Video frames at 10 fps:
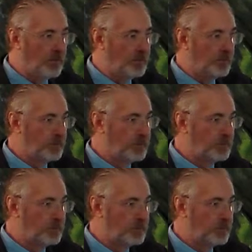
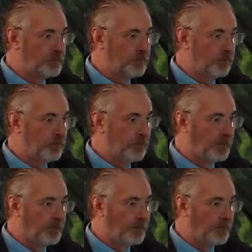No one is speaking in this clip.